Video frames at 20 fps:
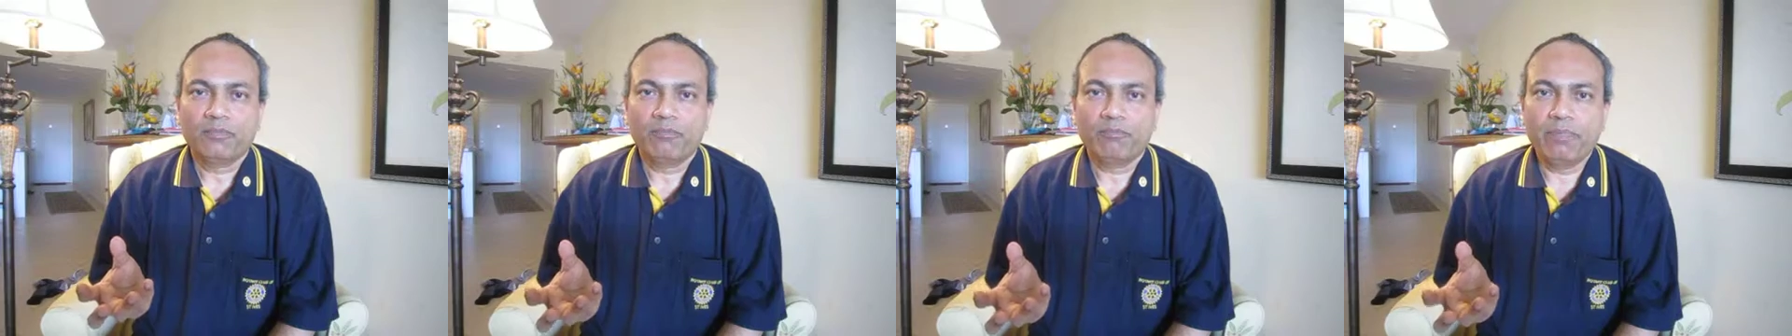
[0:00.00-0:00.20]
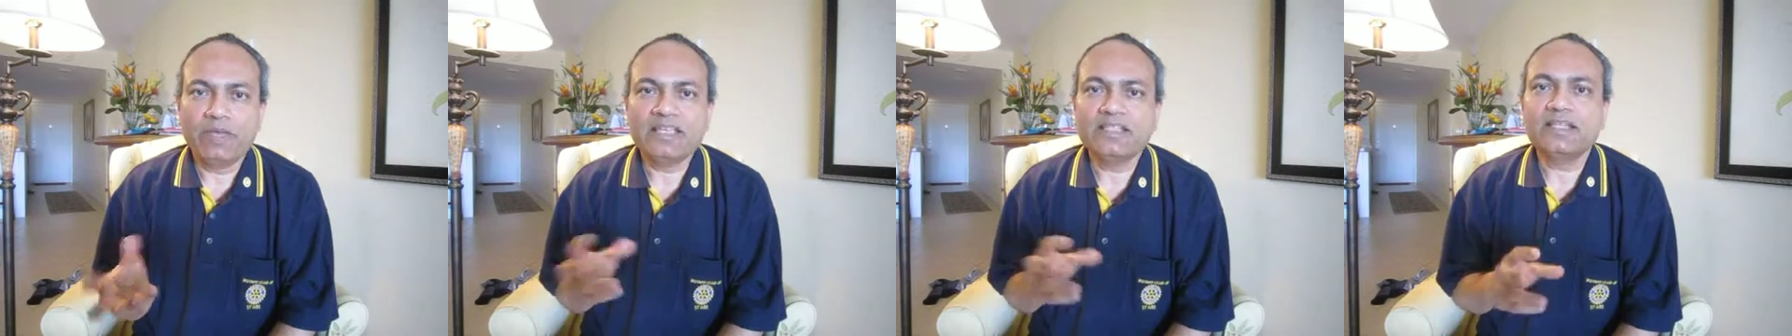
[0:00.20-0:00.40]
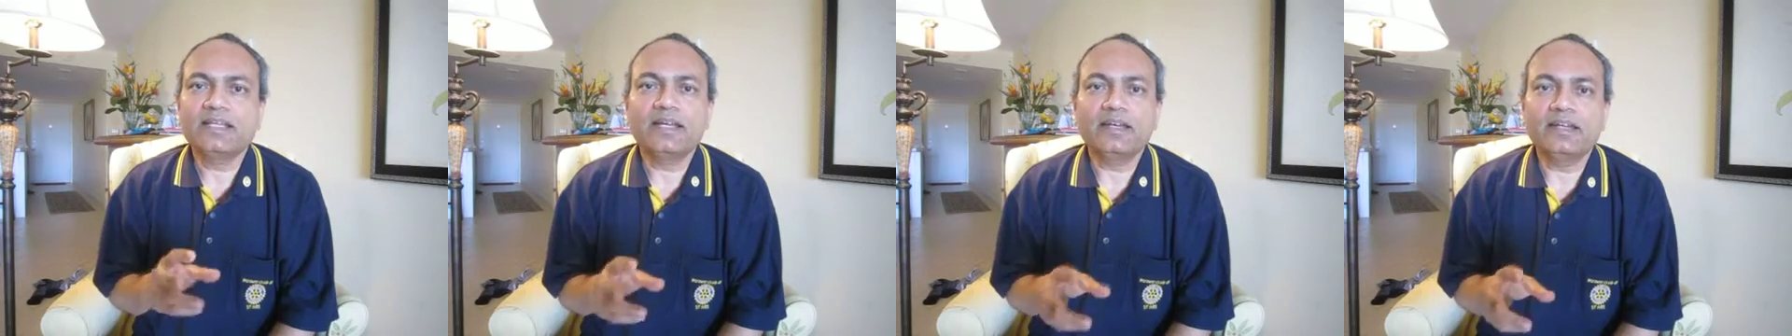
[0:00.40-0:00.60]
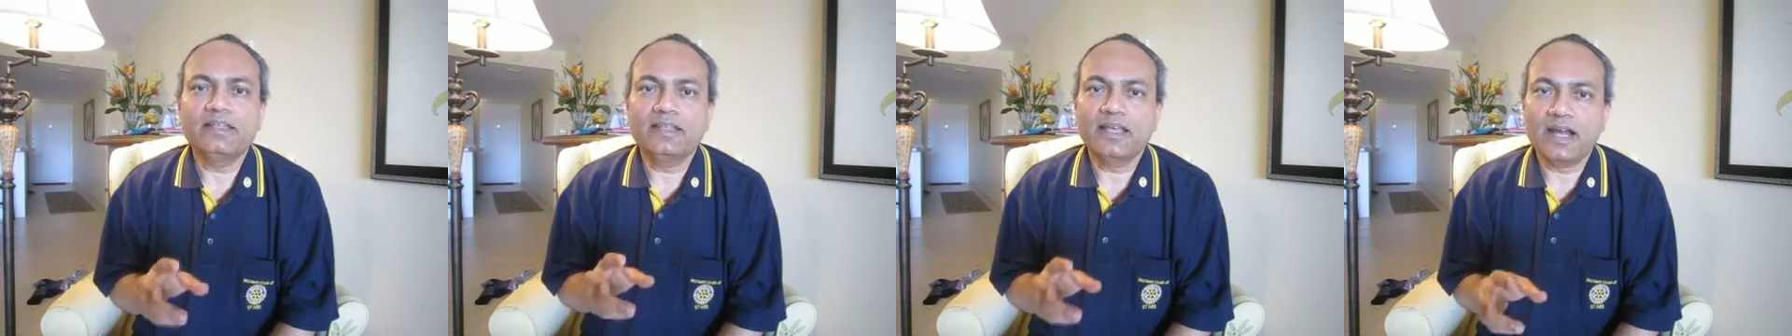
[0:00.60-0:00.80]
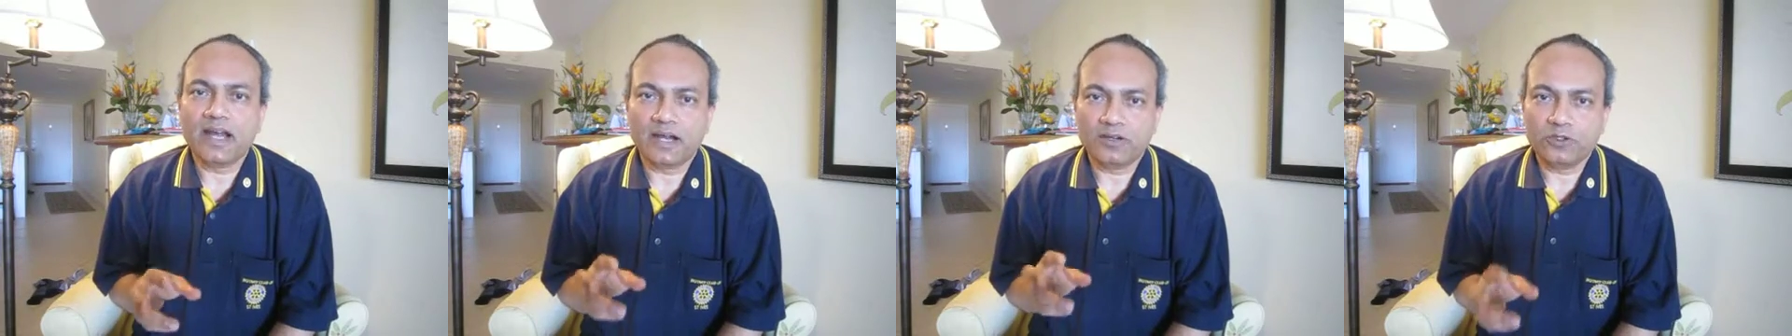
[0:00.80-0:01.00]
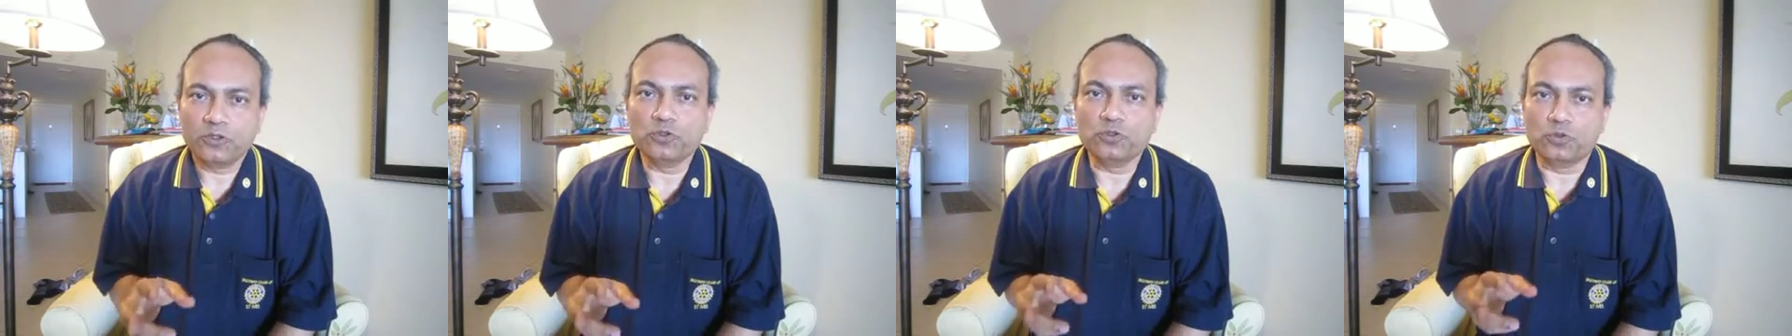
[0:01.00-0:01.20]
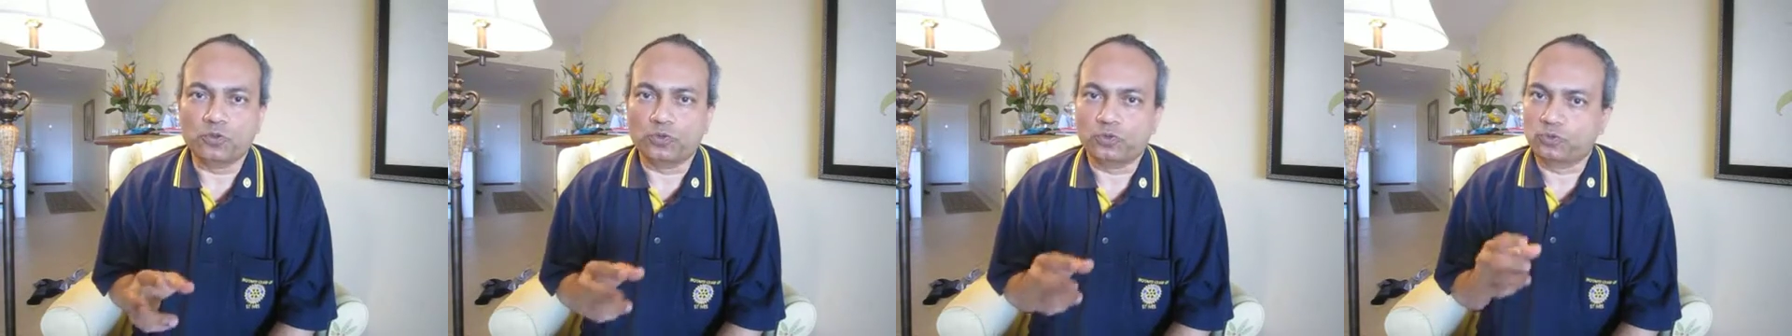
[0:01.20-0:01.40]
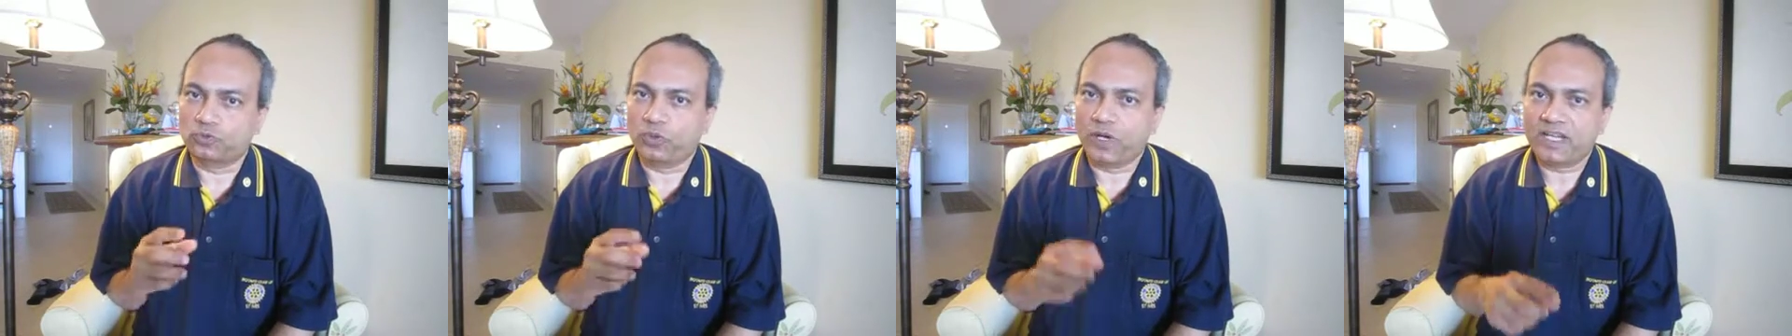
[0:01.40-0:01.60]
Basically, there are two.
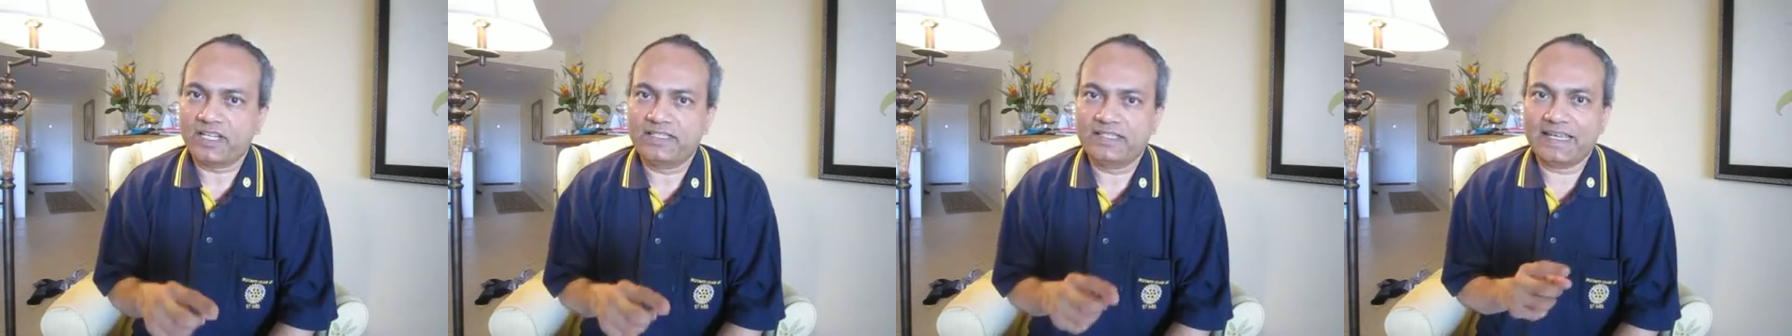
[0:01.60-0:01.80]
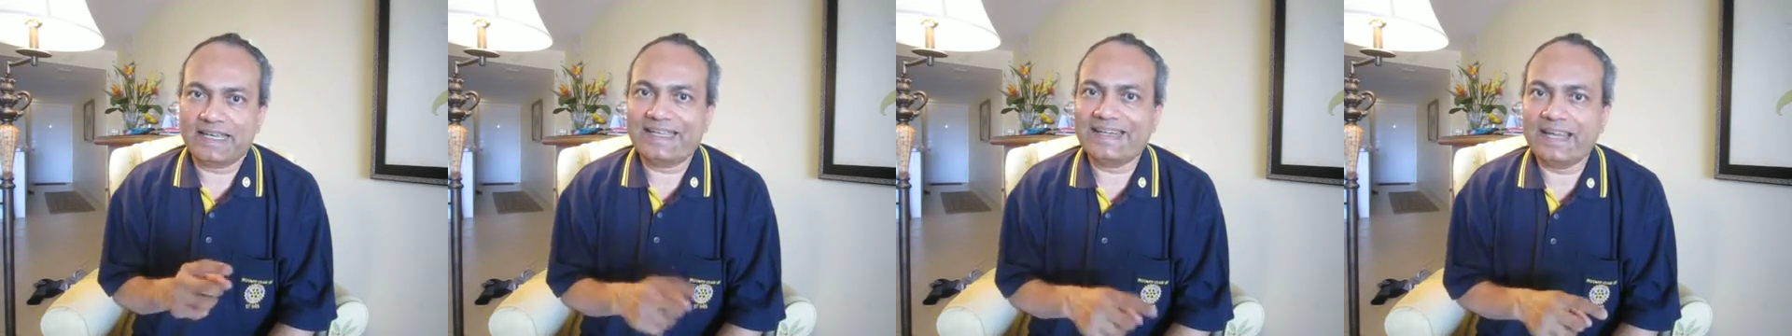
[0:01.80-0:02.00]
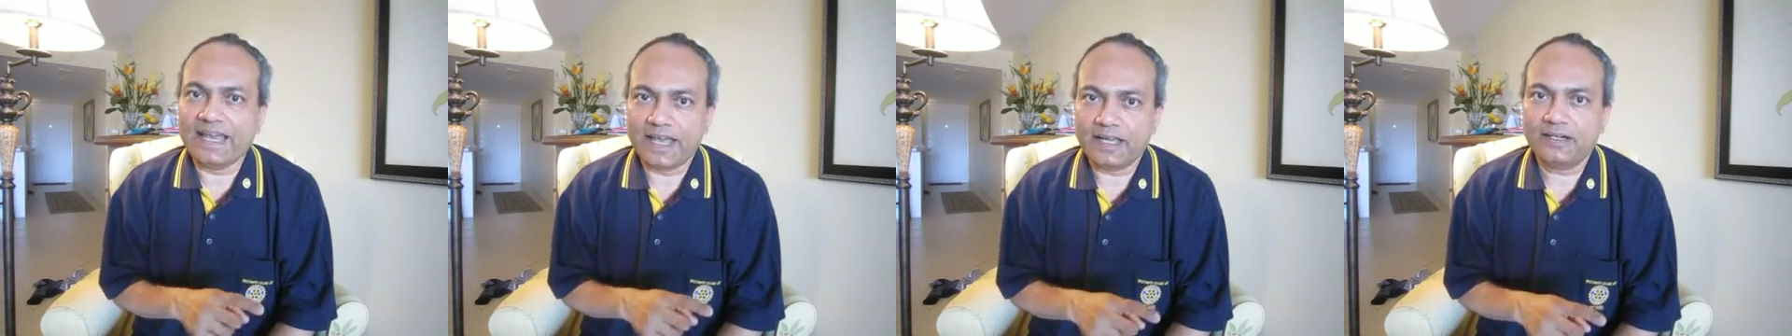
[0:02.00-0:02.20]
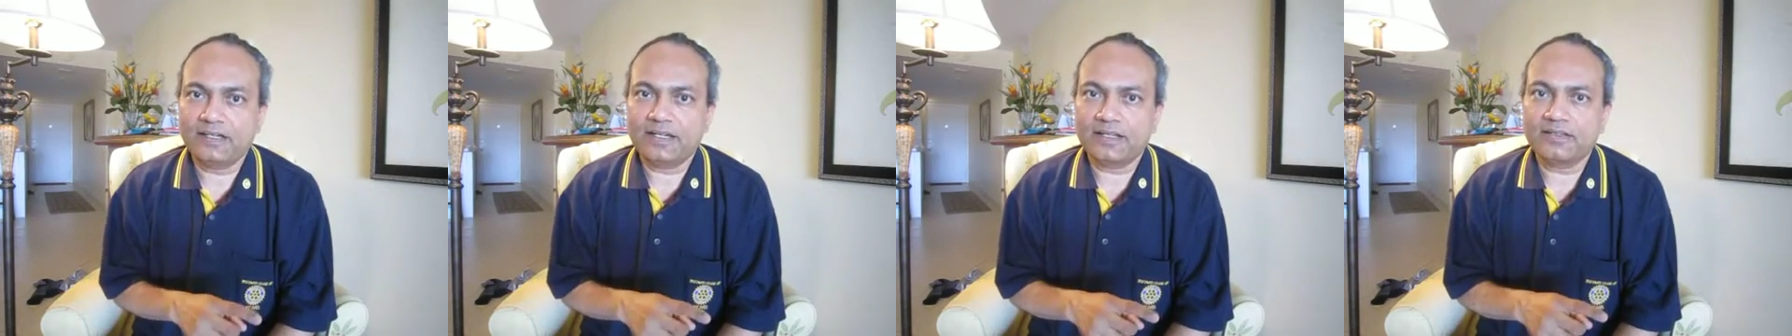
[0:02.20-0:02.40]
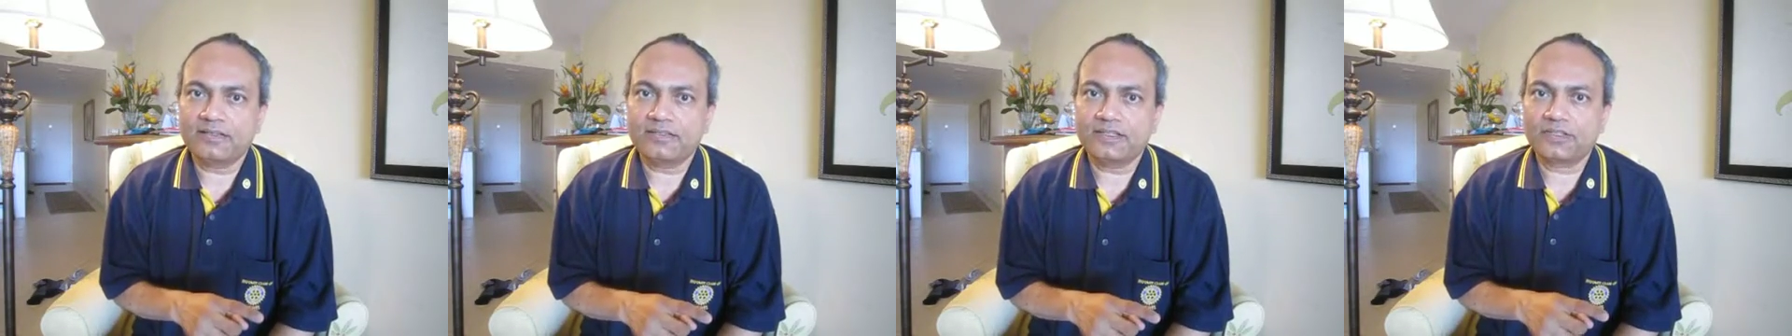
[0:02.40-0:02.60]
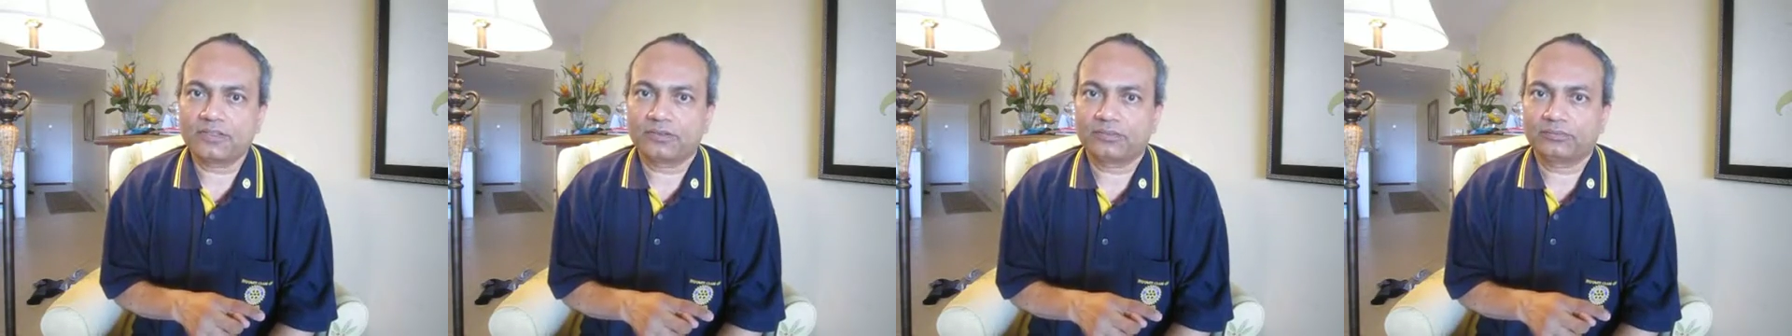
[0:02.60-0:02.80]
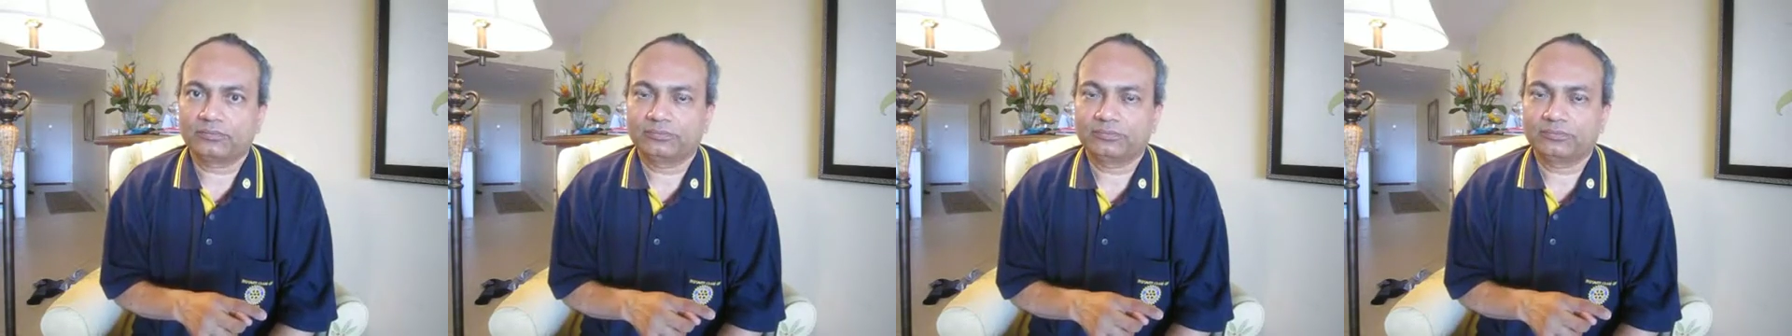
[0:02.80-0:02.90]
One is inheritance.